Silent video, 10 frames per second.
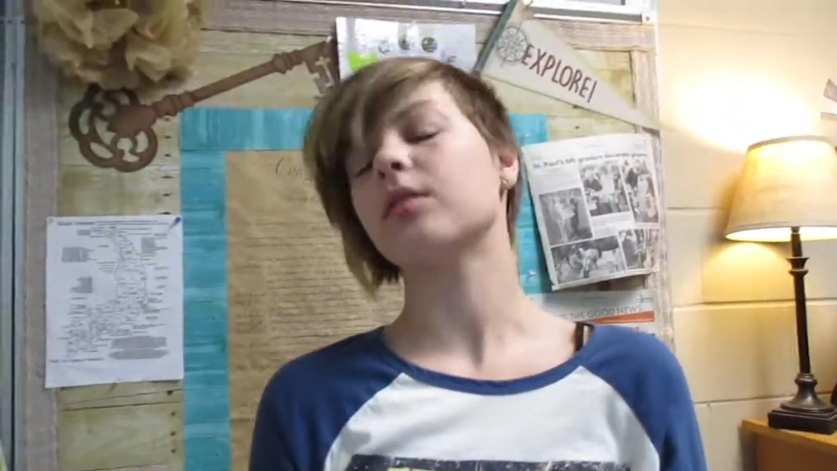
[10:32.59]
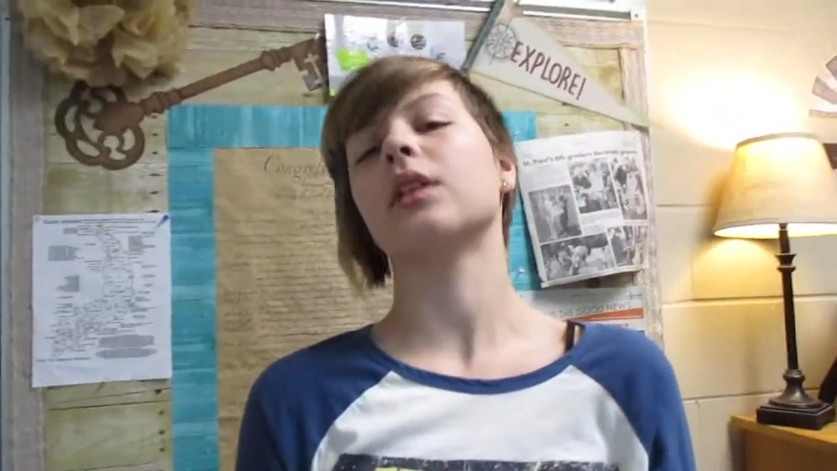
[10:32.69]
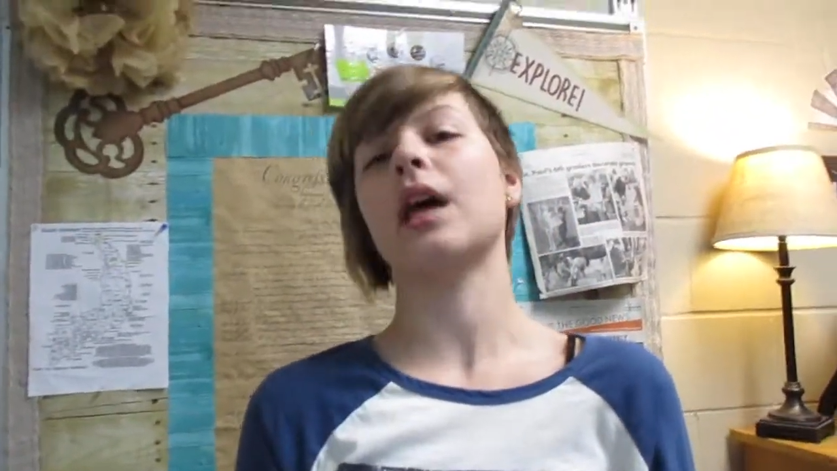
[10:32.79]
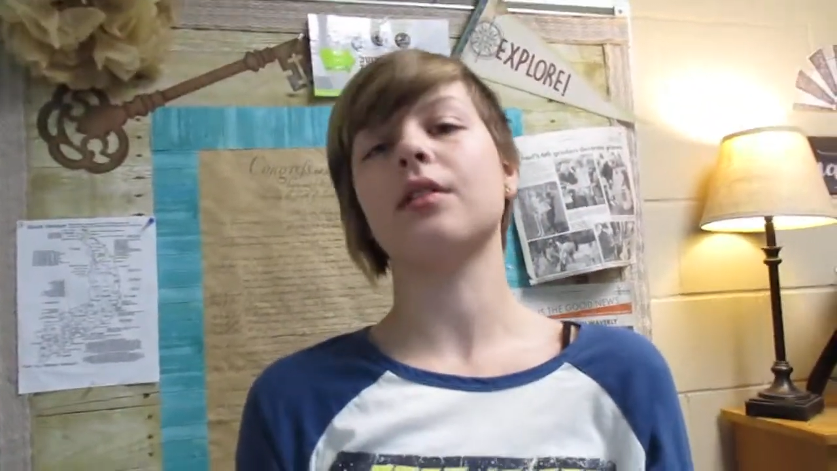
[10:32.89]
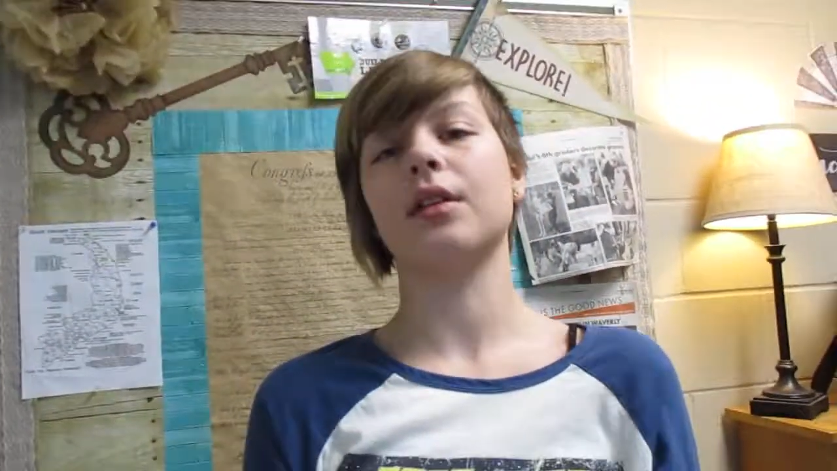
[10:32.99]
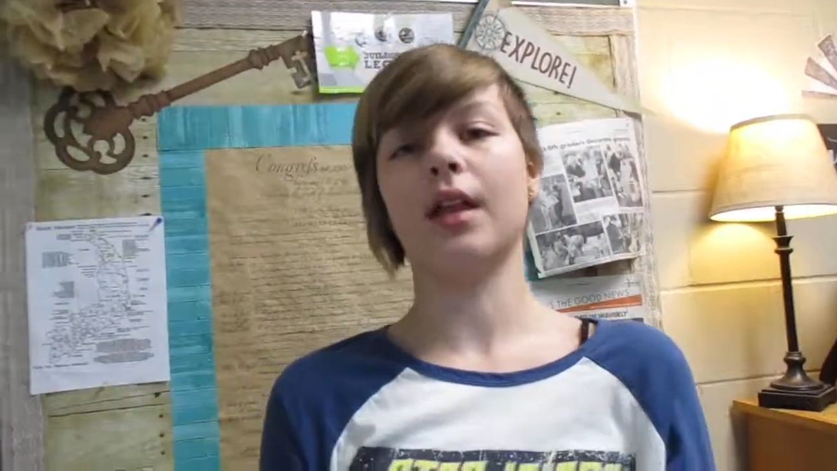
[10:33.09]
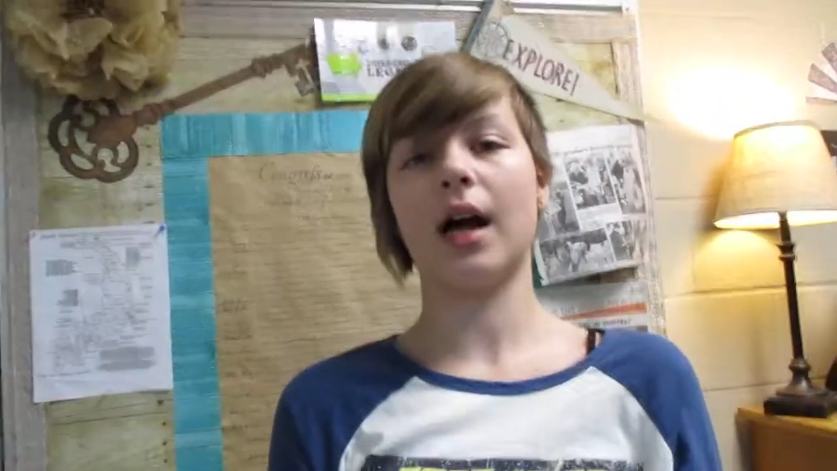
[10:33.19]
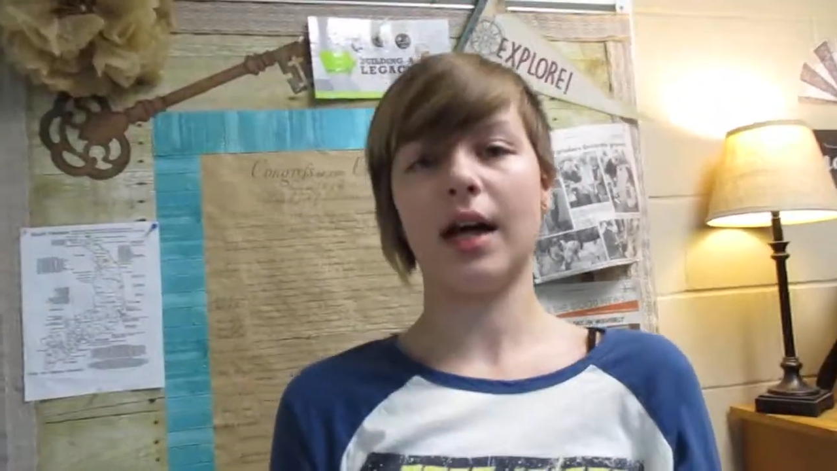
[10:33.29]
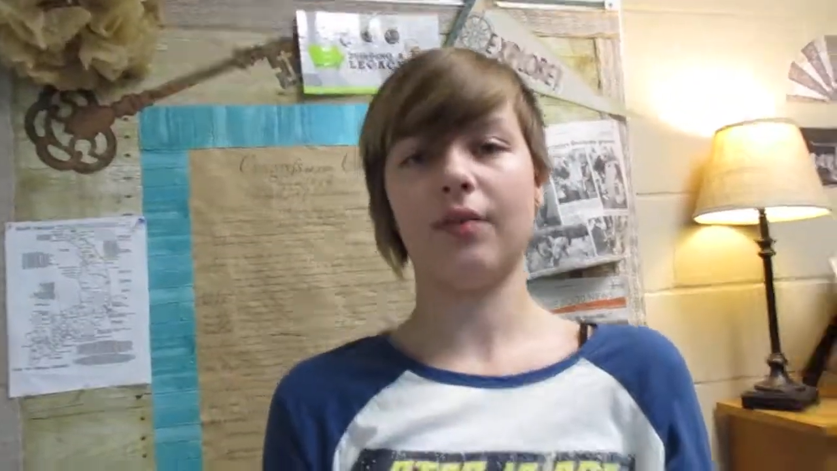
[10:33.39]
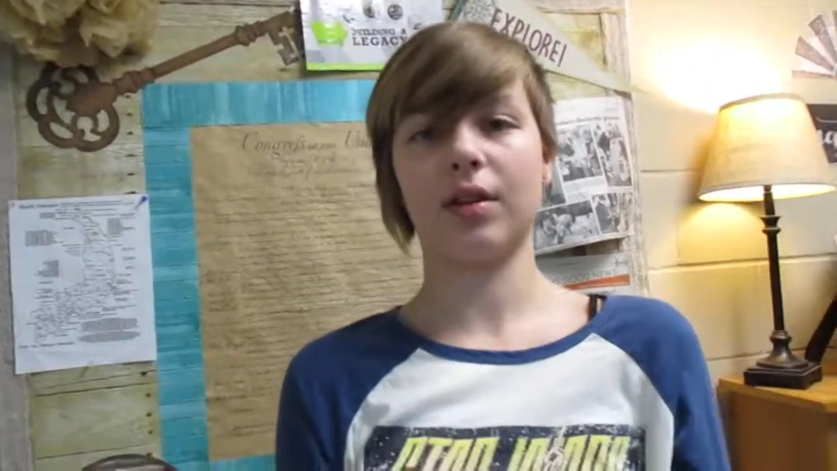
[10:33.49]
likely
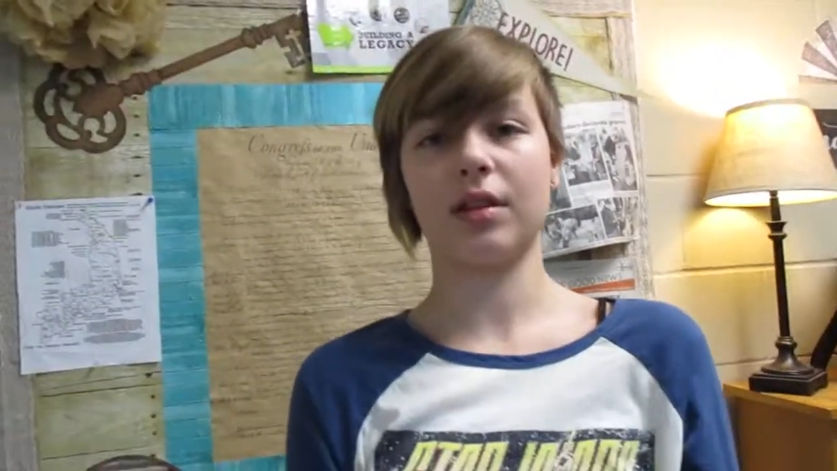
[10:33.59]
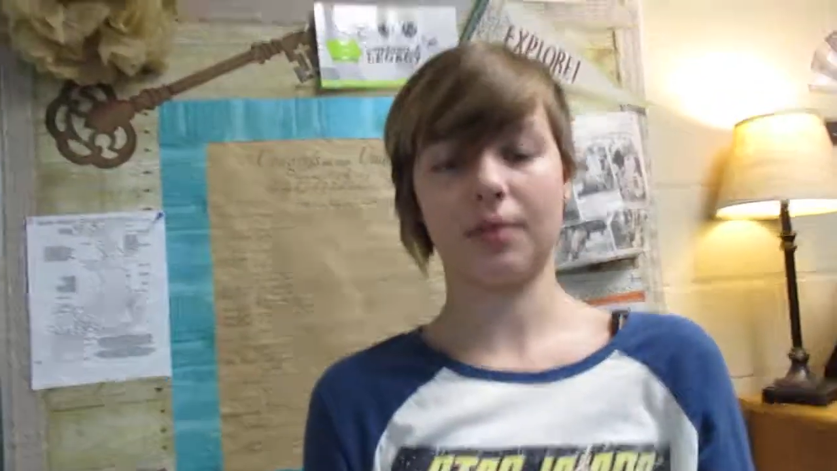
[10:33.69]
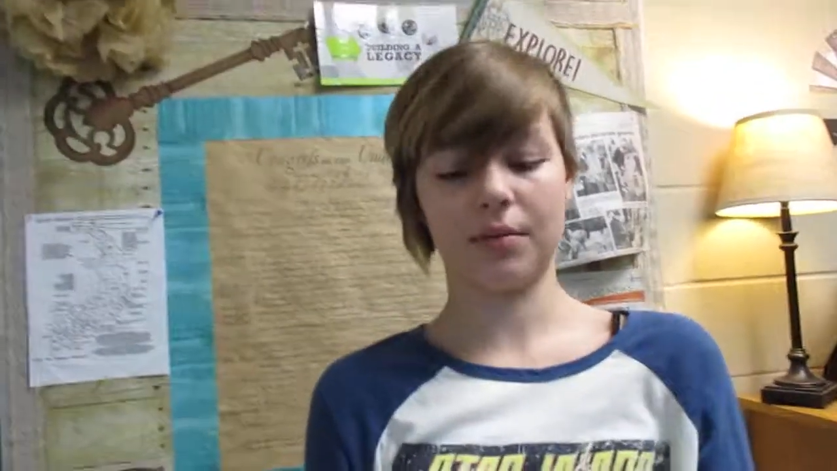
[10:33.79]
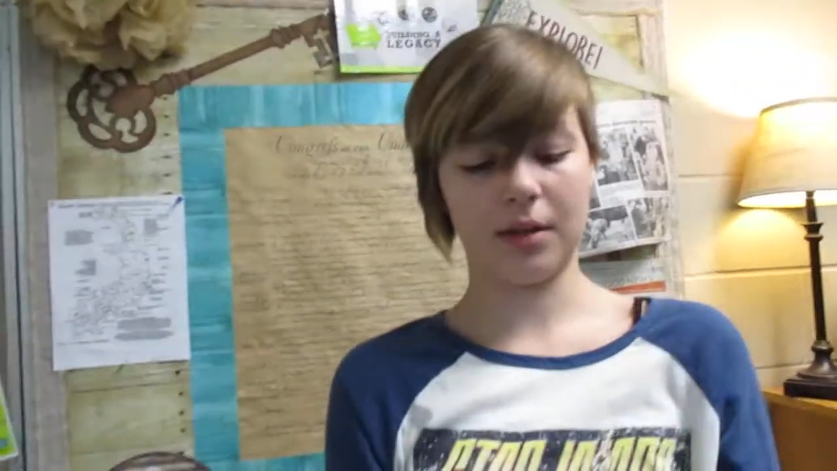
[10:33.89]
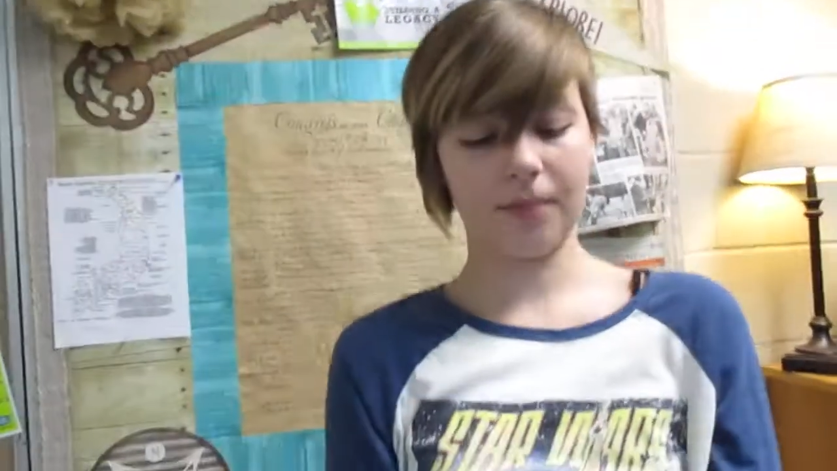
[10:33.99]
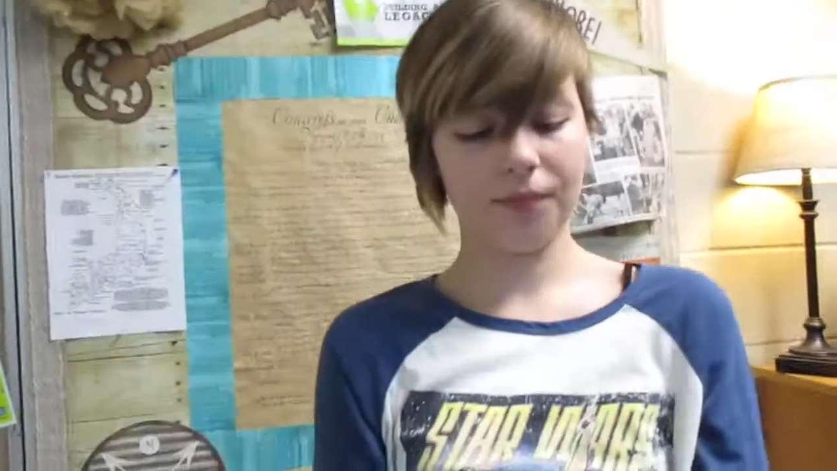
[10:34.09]
not have accepted.